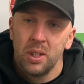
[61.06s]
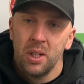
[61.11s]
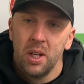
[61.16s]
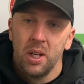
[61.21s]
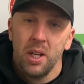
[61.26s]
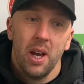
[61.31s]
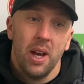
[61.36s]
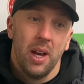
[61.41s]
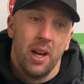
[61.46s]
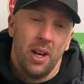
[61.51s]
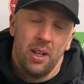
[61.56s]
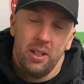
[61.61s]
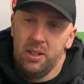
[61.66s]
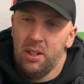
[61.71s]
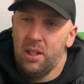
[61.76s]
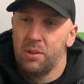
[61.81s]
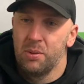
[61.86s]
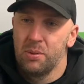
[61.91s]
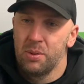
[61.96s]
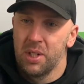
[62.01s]
Yeah,
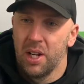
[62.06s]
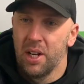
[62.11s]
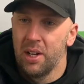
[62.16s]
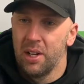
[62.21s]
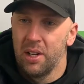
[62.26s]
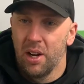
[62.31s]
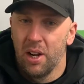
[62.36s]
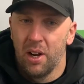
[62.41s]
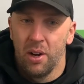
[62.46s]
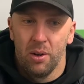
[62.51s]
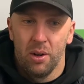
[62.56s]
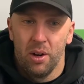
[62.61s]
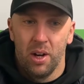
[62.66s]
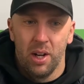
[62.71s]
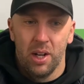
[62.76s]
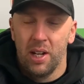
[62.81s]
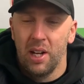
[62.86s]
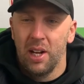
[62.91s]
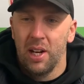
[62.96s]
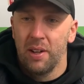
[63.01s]
100%. You know,
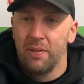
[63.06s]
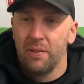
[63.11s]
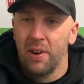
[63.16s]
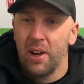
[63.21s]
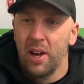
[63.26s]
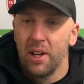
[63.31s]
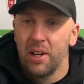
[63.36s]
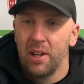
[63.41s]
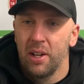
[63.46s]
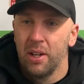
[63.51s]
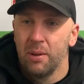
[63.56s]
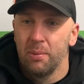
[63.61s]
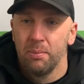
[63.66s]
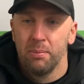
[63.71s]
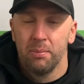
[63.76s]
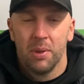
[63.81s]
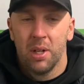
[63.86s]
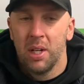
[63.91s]
like any fan,